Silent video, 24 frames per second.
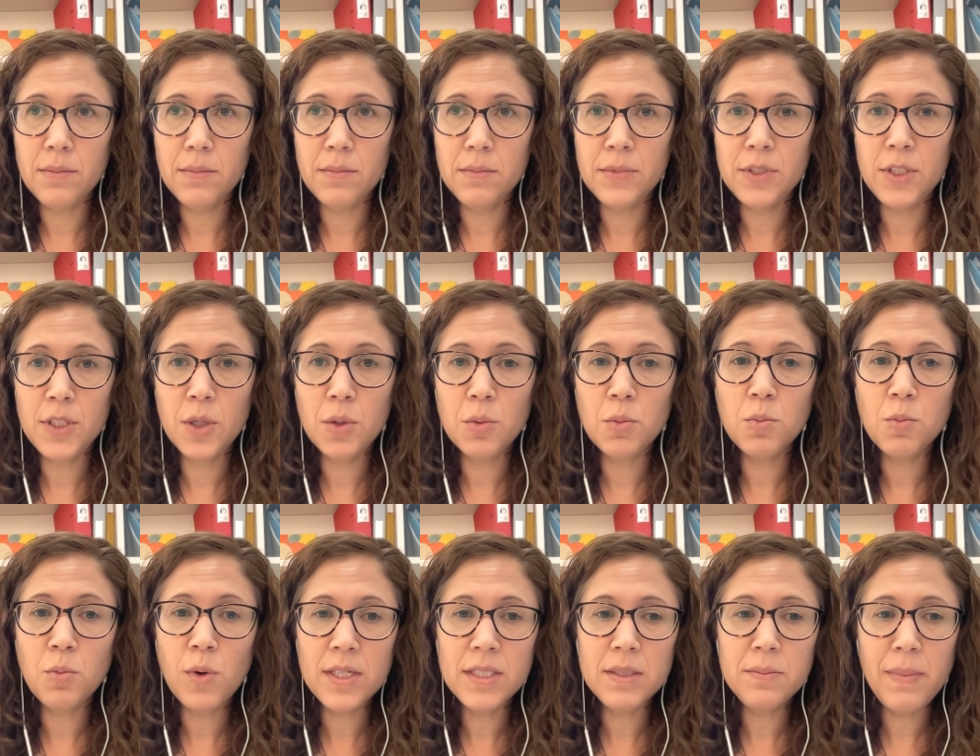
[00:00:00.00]
there
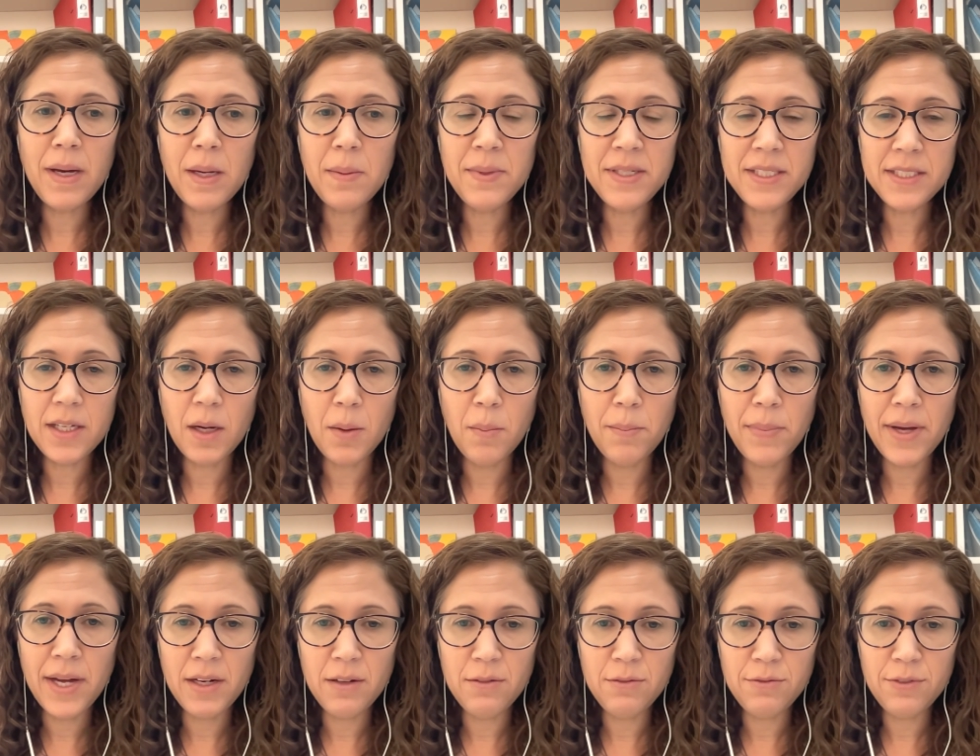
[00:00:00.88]
was maybe some
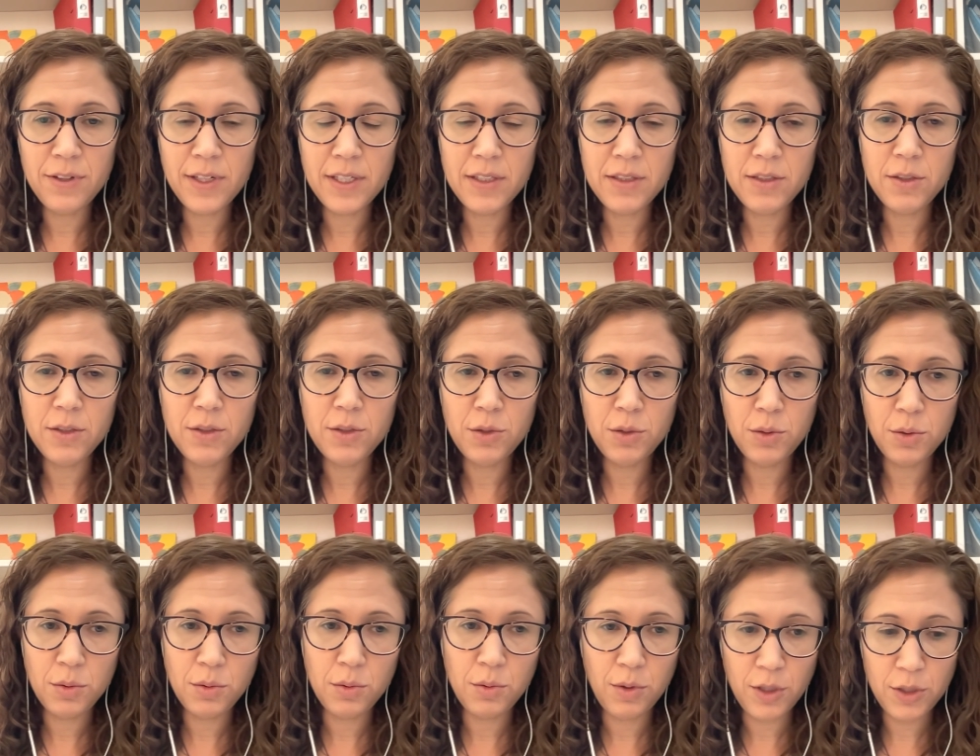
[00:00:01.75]
benefit
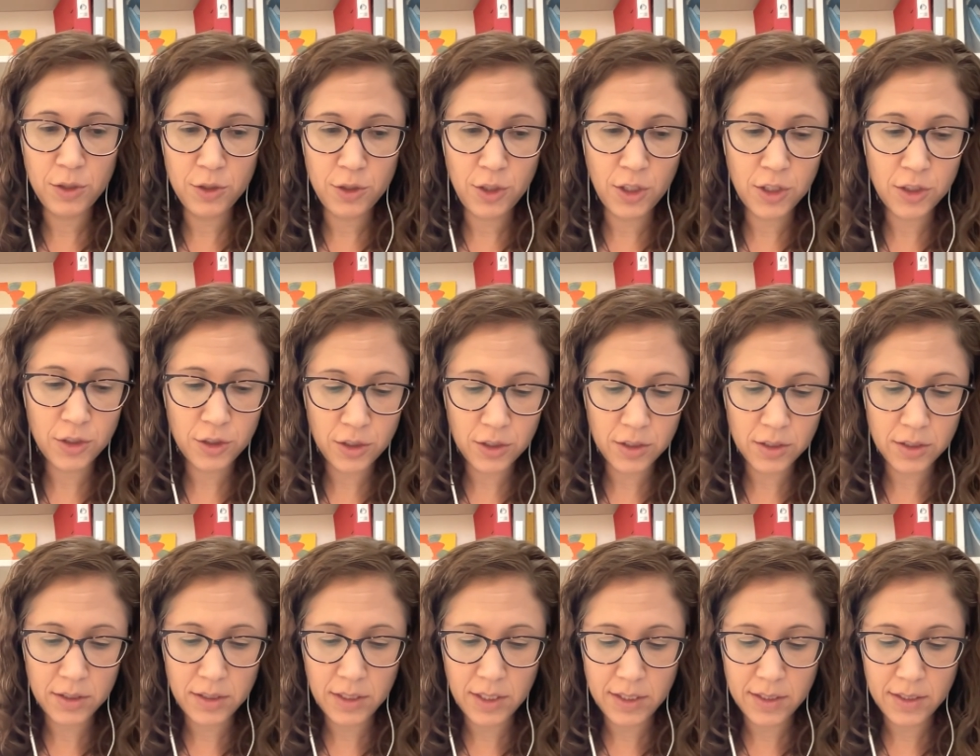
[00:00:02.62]
to
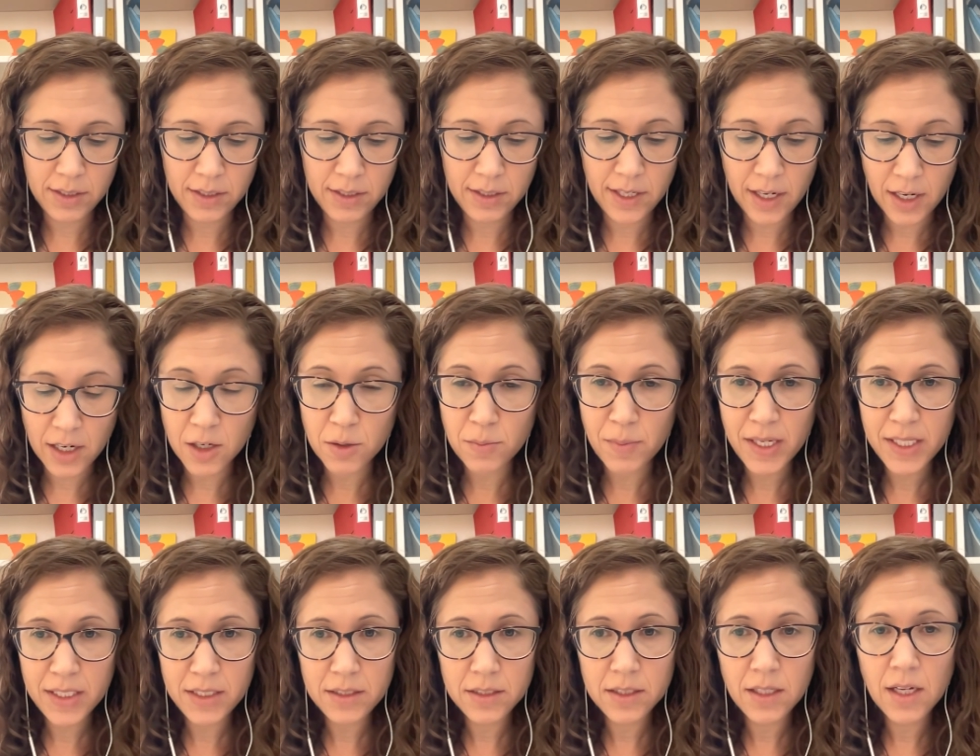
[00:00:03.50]
injection in young
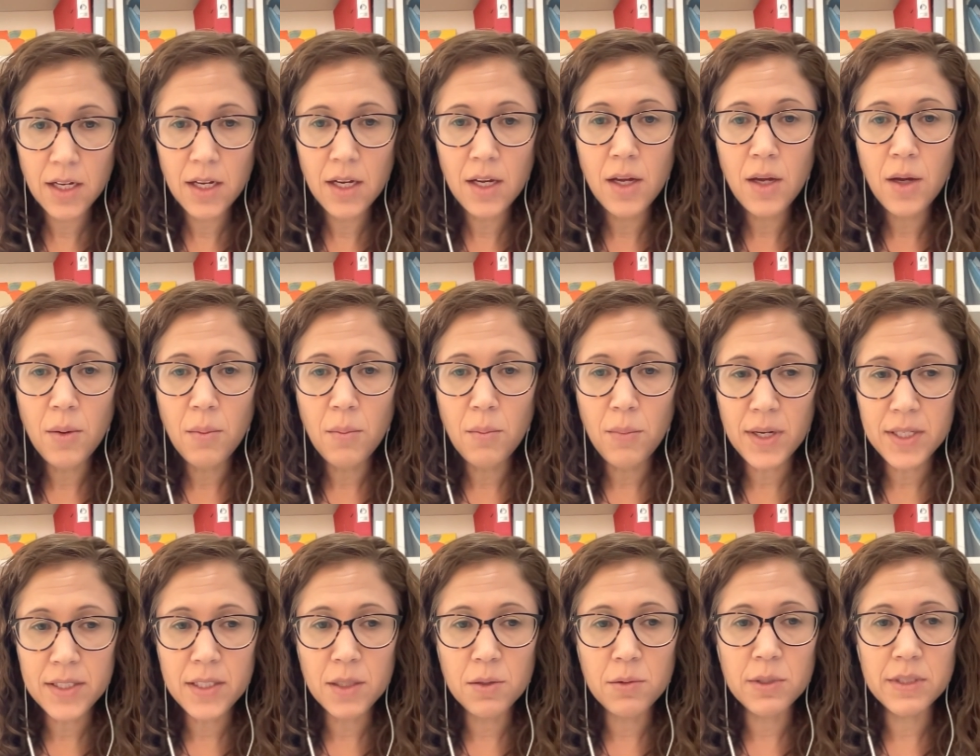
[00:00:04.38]
mice,
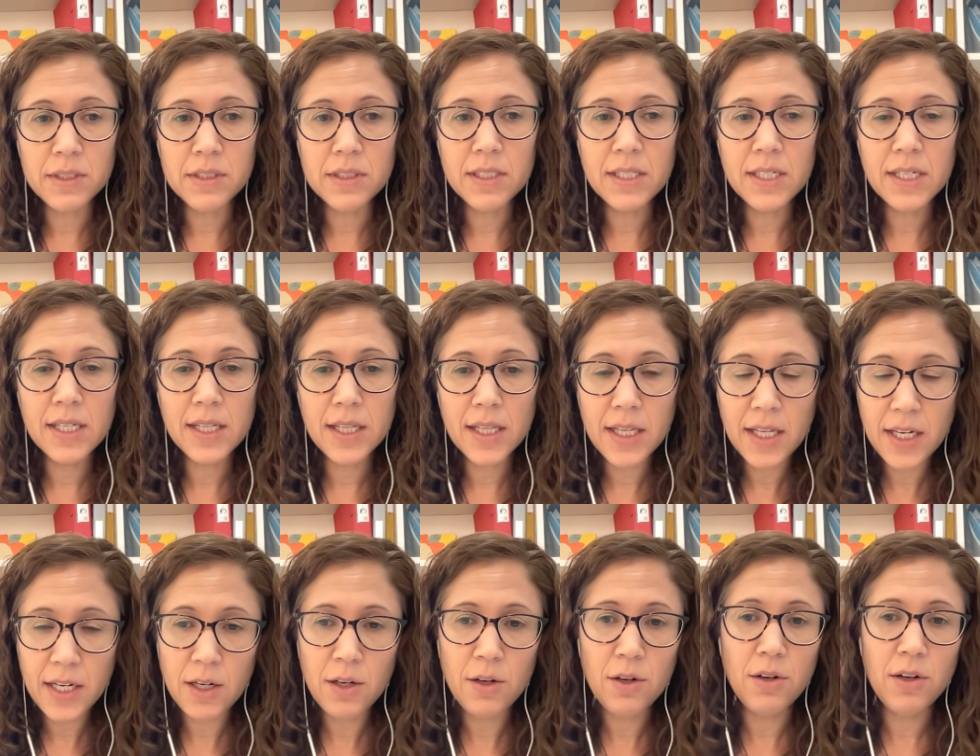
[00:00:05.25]
but there was
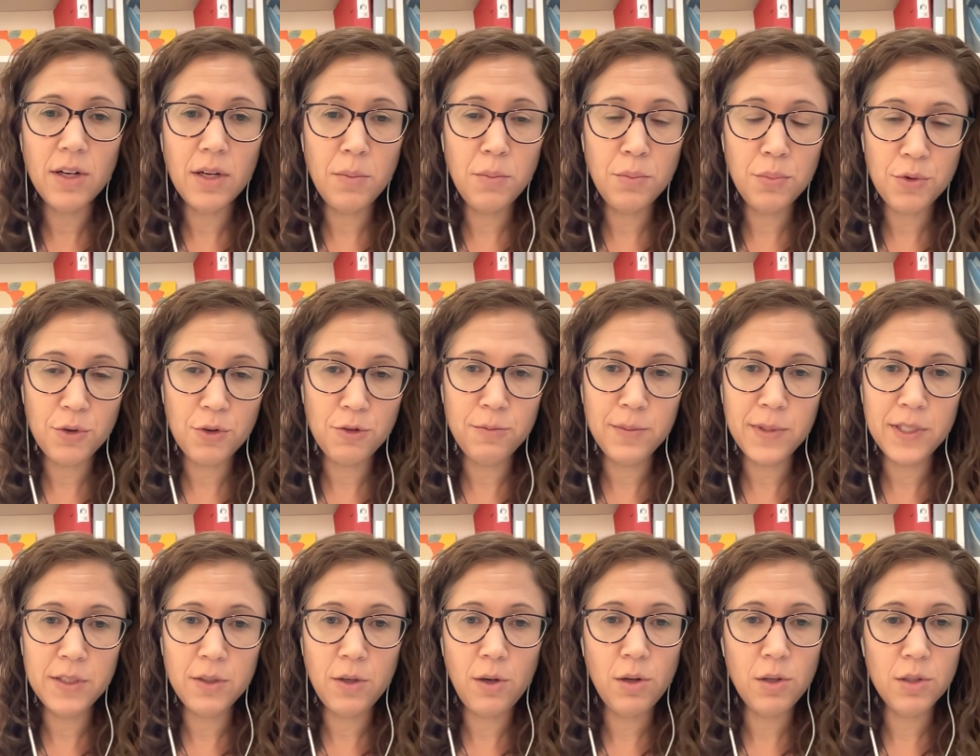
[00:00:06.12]
clear
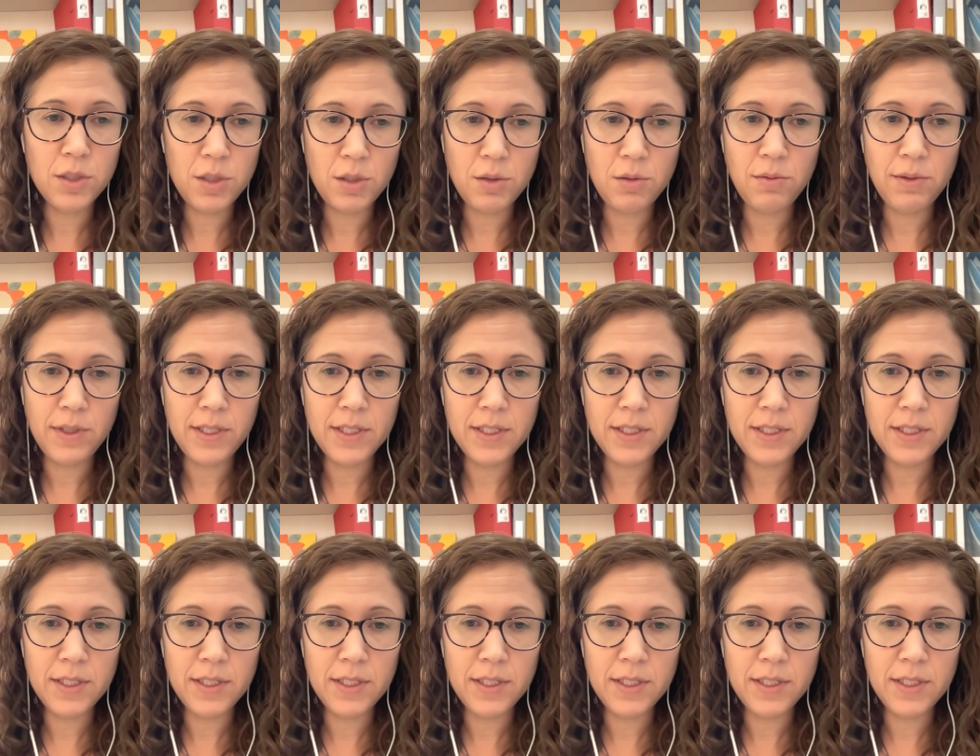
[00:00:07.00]
improvement also in